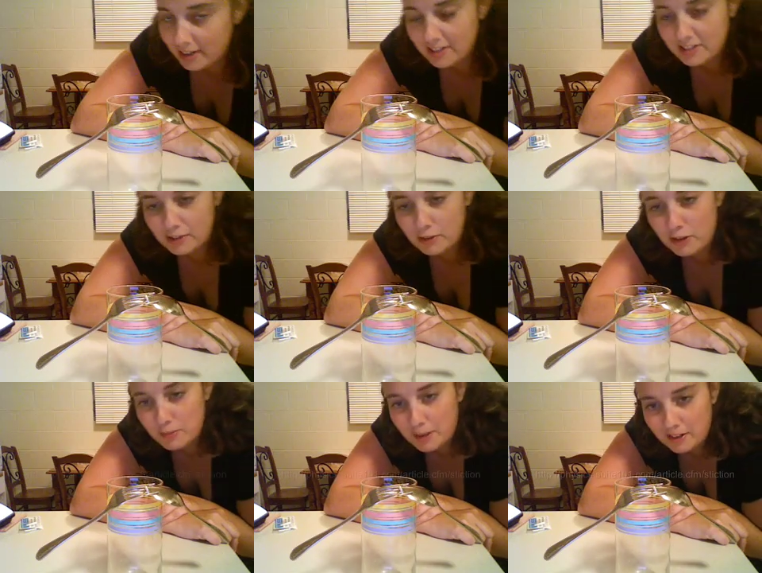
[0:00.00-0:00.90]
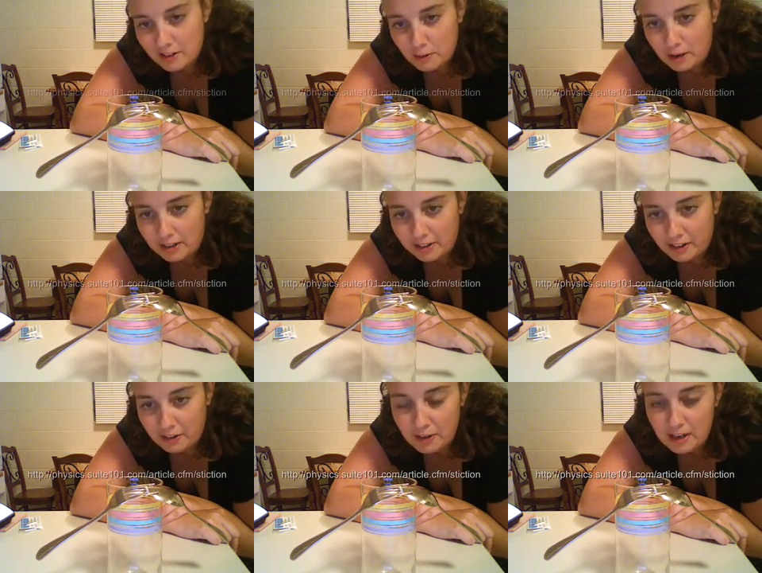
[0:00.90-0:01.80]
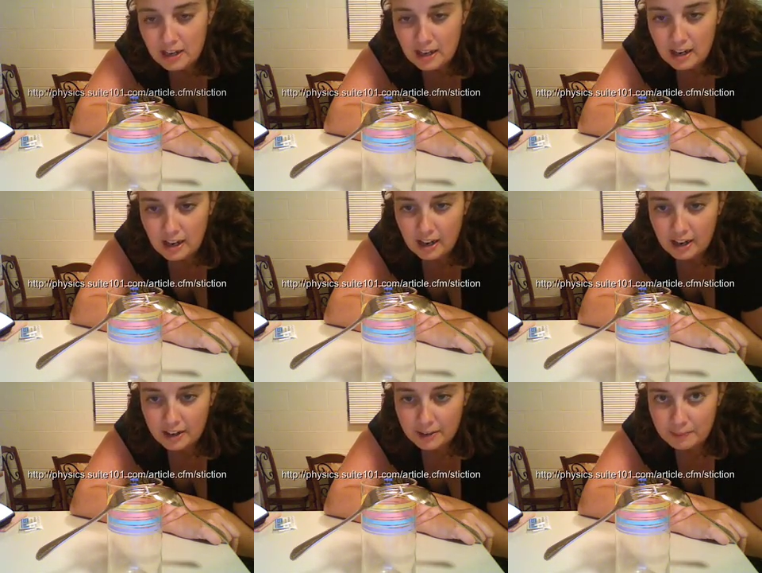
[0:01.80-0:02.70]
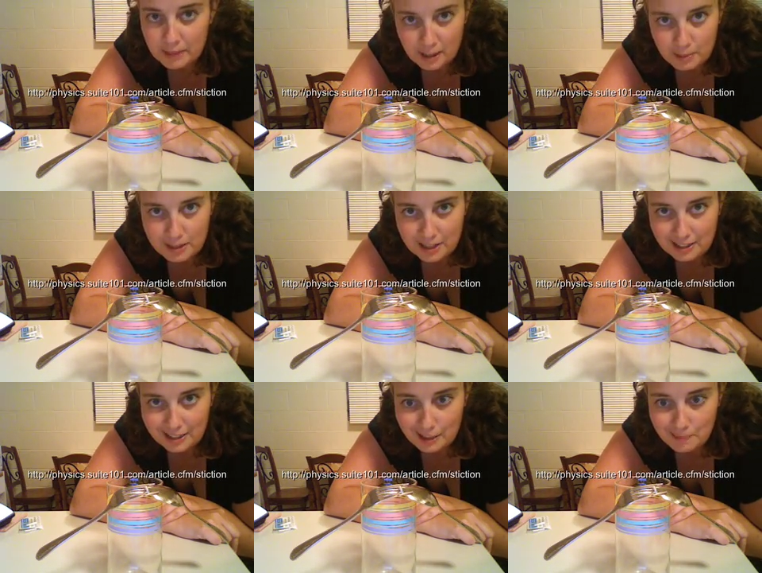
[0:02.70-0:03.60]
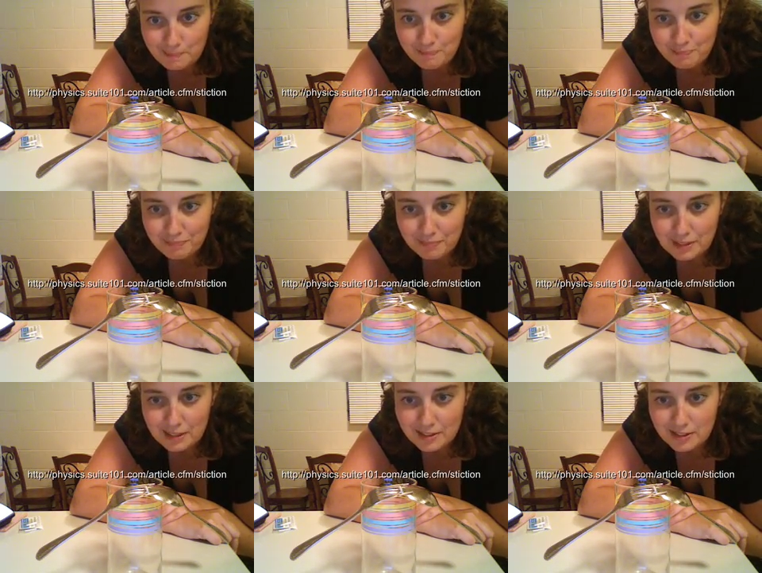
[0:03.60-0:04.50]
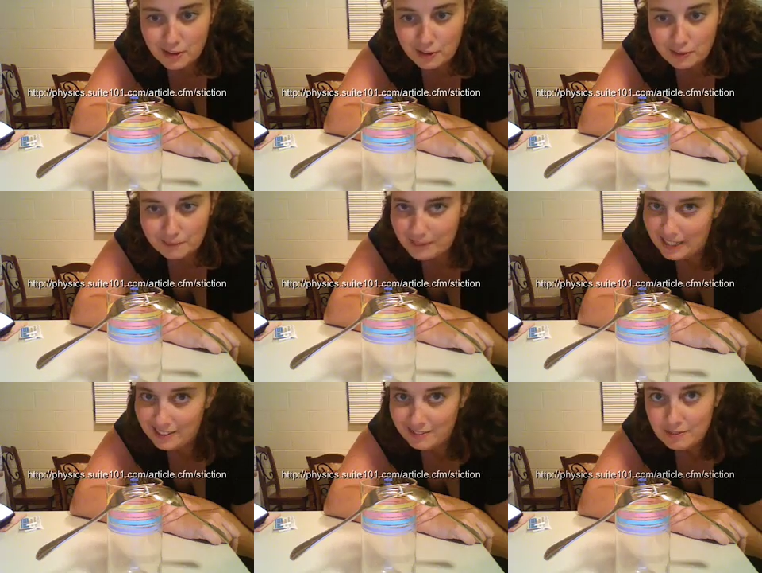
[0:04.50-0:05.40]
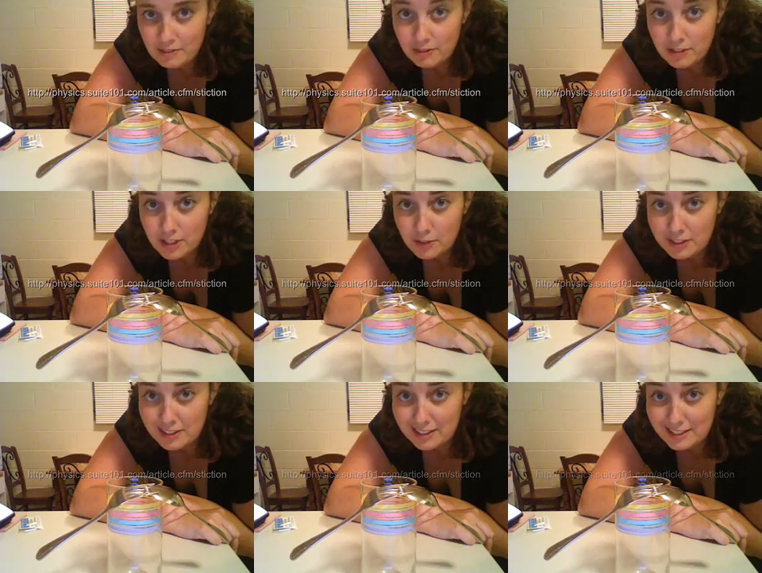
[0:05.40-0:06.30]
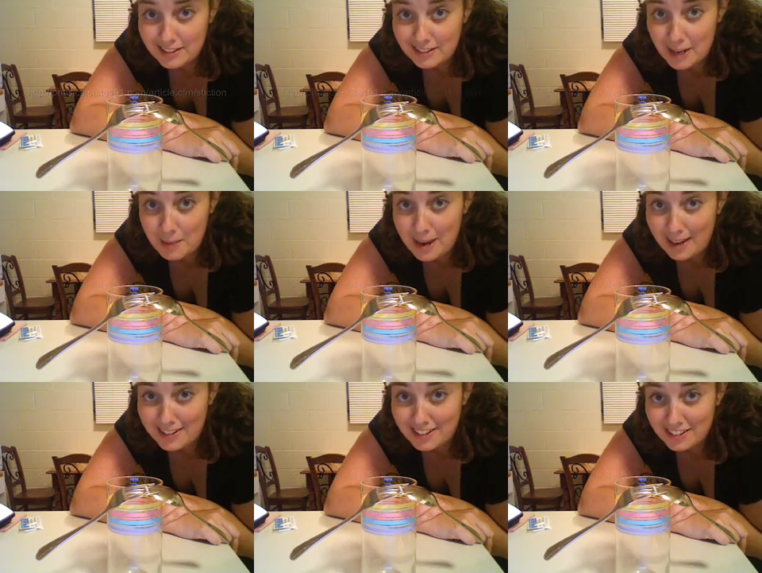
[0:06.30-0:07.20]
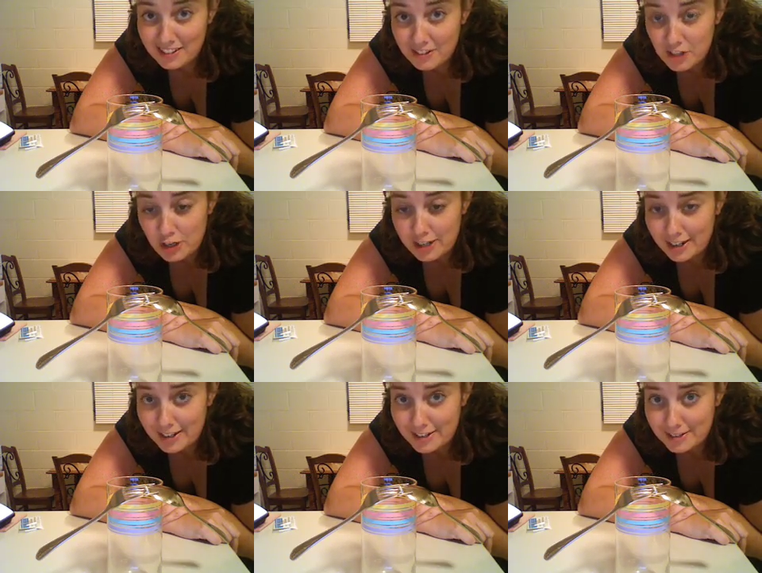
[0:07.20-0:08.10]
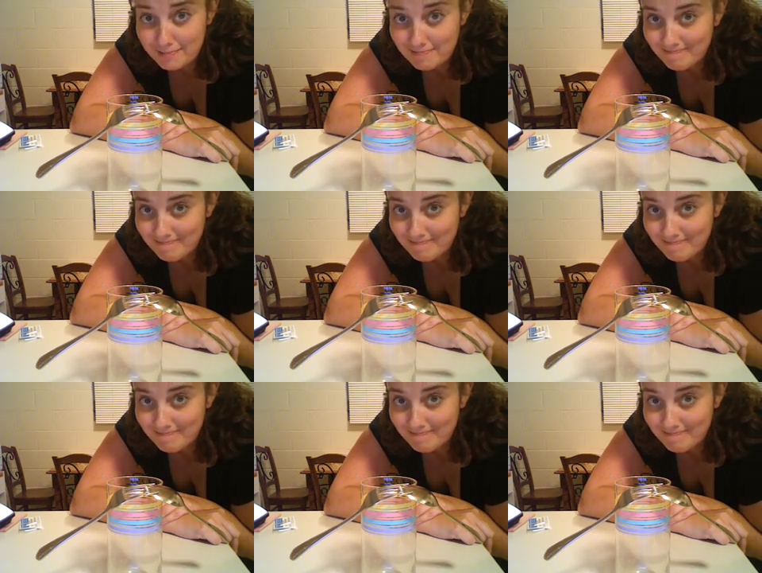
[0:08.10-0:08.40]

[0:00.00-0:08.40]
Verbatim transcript: it because I wrote about it a while ago. Um, and I'll put that link up. So yeah, just physics, not magic. Sorry guys.